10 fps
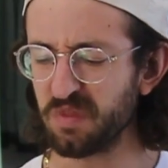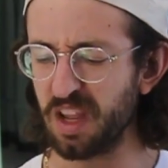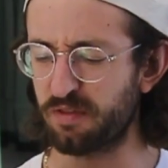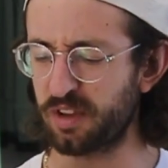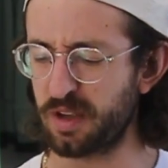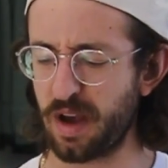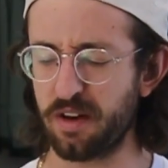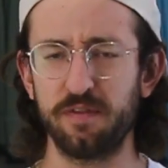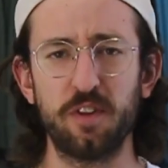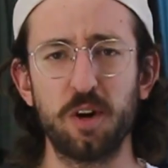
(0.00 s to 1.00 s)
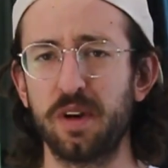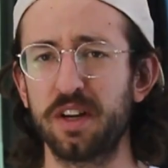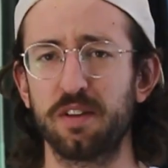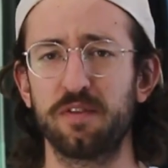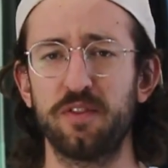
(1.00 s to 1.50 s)
For the amount of foam
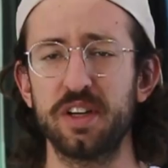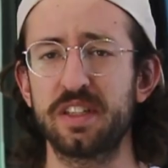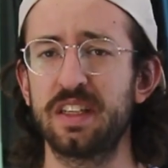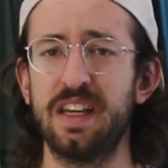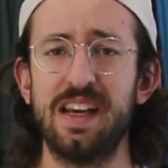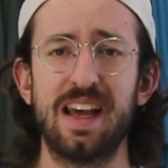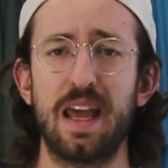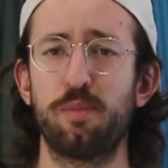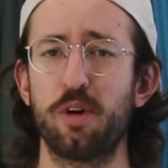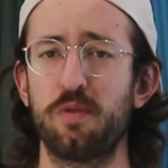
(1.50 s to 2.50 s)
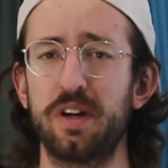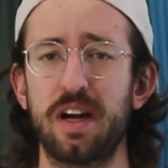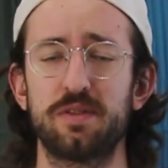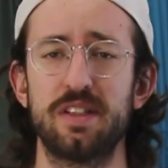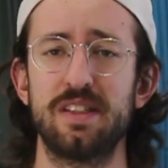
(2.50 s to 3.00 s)
underfoot, 8.1
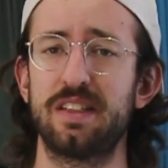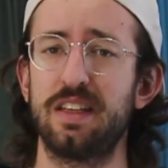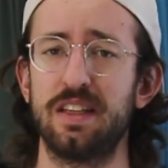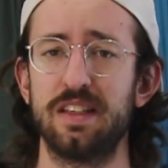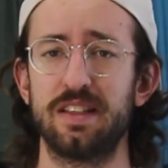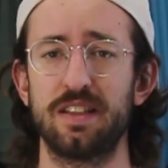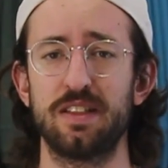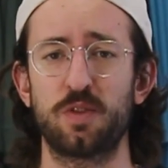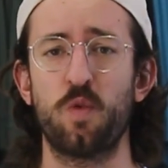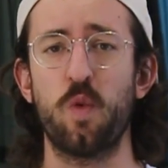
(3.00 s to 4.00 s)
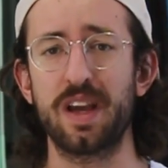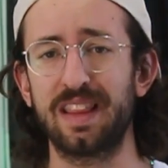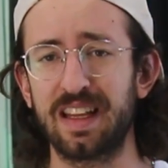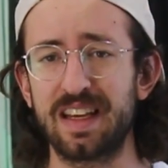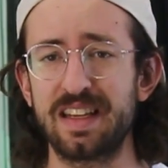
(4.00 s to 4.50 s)
ounces is quite
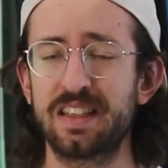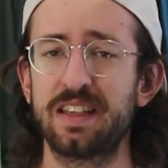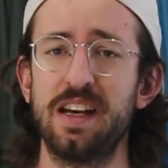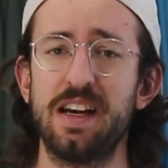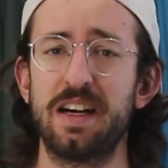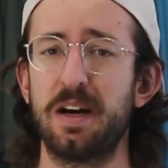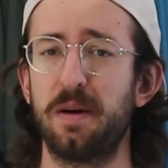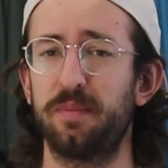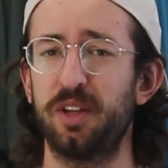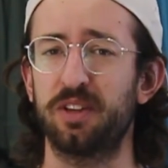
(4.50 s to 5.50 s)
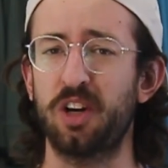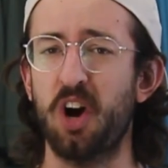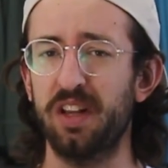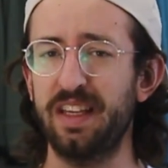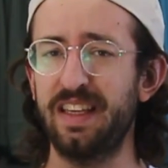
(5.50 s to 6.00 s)
light. They're
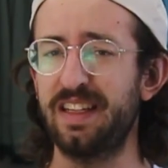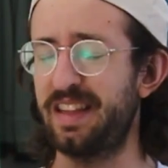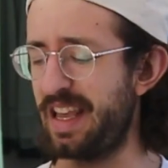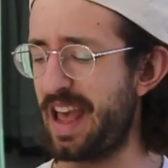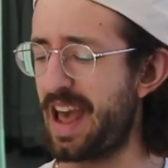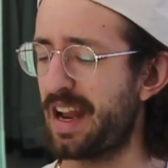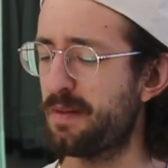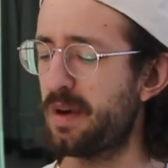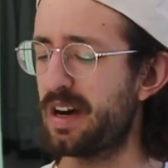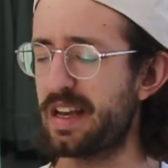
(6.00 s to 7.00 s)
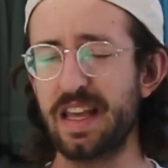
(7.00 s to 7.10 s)
calling it the Anima